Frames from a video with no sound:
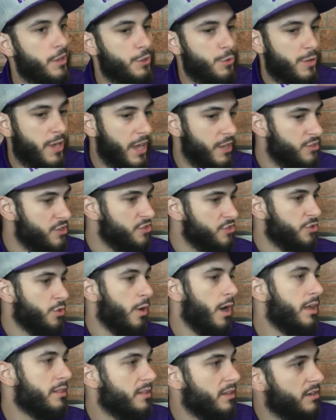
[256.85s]
You can't just
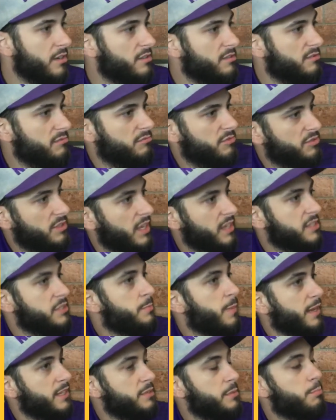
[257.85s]
go out there and
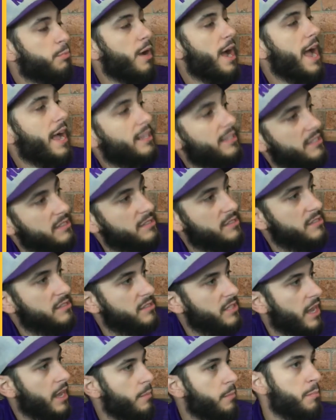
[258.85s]
expect to practice and
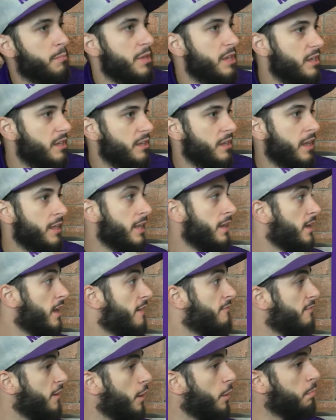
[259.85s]
say, I'm going to be an
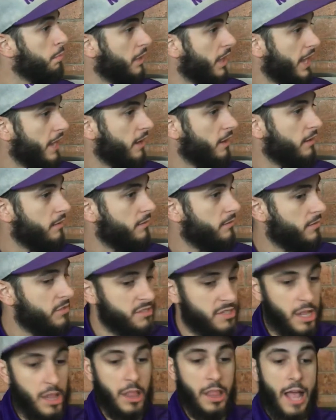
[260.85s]
NFL player.
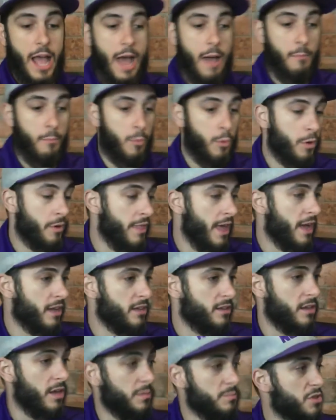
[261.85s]
There's a lot more
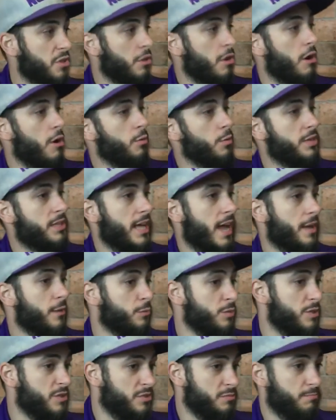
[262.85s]
that comes along with that.
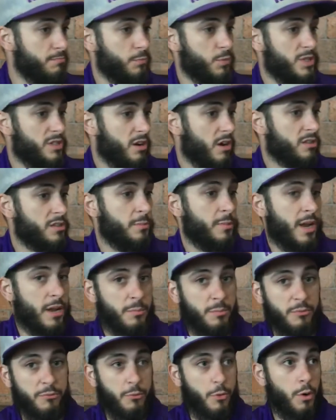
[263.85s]
And we talked
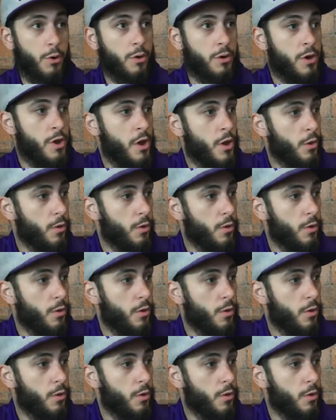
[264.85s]
about it before